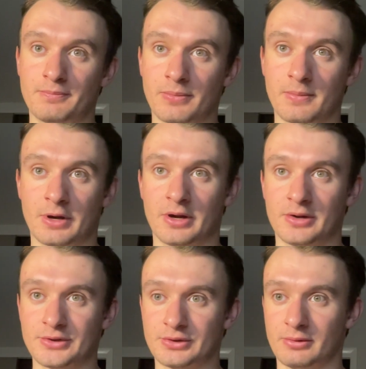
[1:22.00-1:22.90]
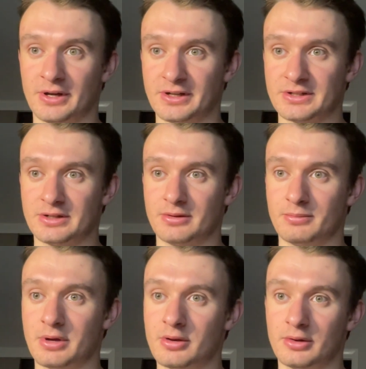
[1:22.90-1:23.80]
I also like some
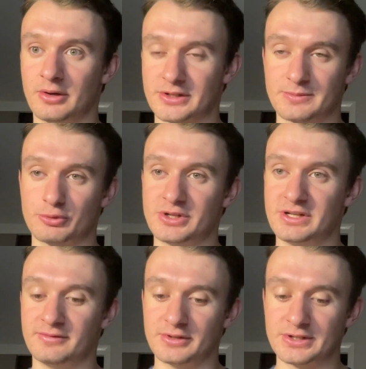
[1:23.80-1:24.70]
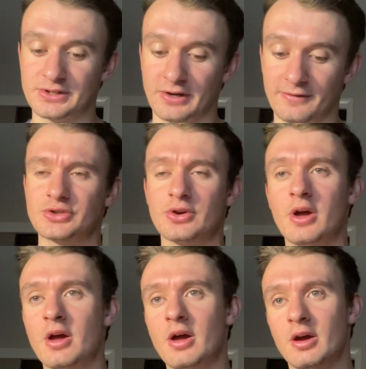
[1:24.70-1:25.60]
La Sportiva stuff,
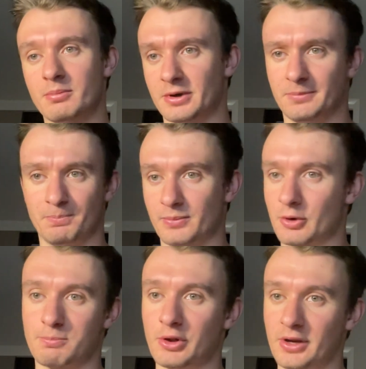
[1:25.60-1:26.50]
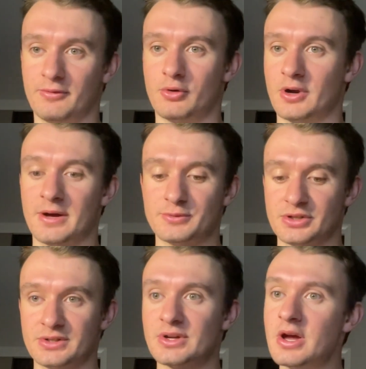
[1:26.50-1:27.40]
but there are plenty of good options.
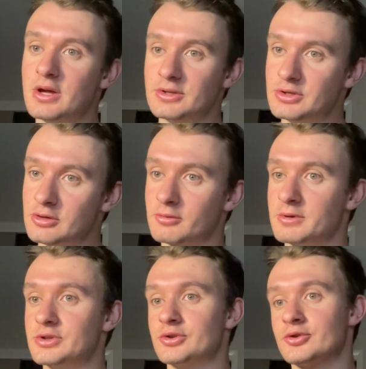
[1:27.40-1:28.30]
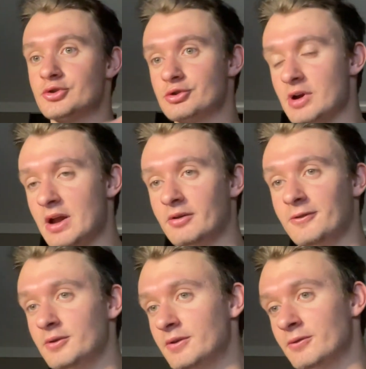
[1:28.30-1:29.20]
Do your research, try out a few
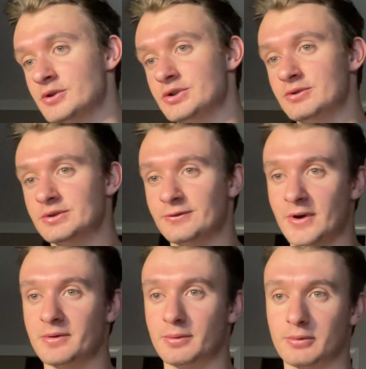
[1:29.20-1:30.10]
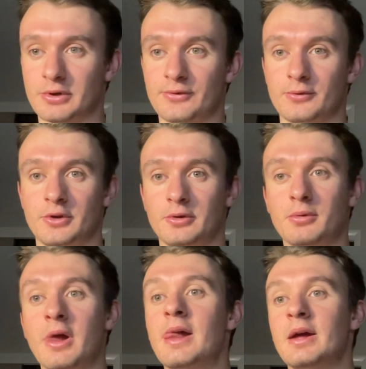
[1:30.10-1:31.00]
different shoes, find what works for you,
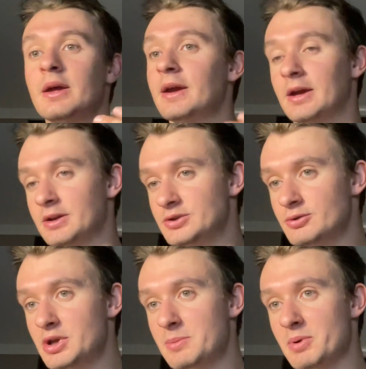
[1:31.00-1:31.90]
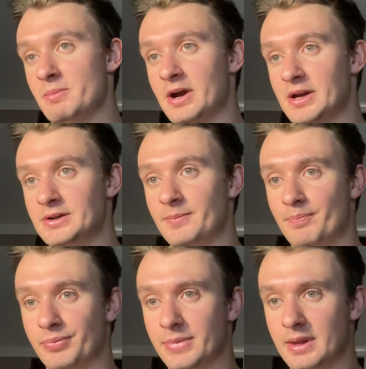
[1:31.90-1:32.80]
and do keep in mind
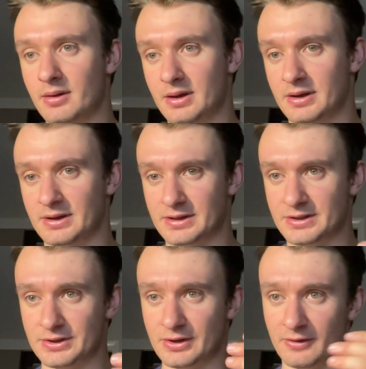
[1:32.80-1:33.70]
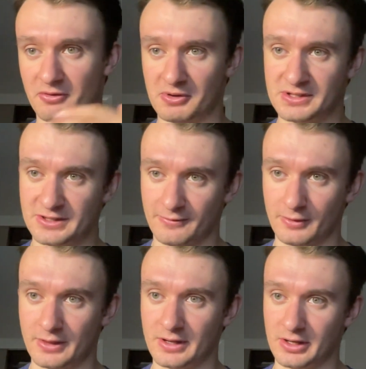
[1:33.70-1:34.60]
it is a very different
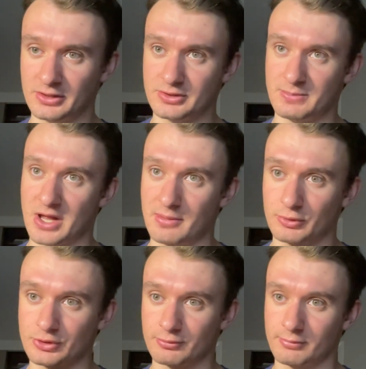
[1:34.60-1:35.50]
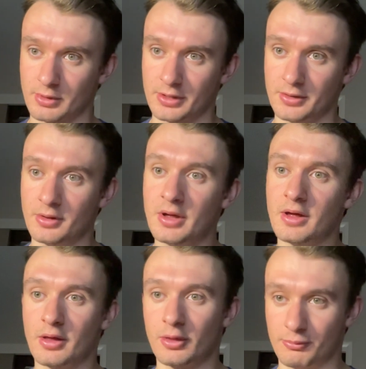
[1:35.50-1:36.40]
thing to be able to run
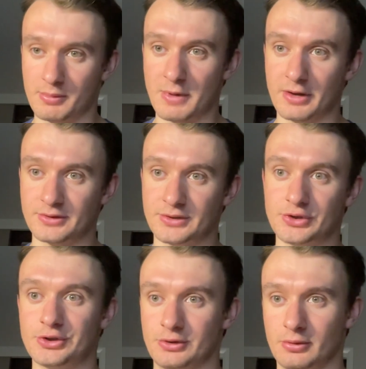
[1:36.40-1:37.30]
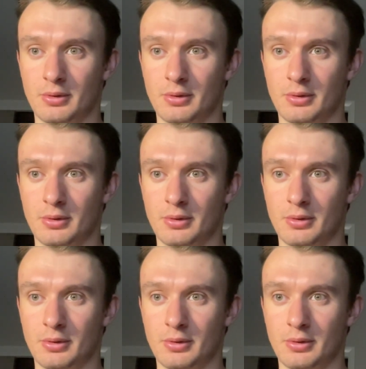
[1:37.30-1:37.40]
3 miles in a shoe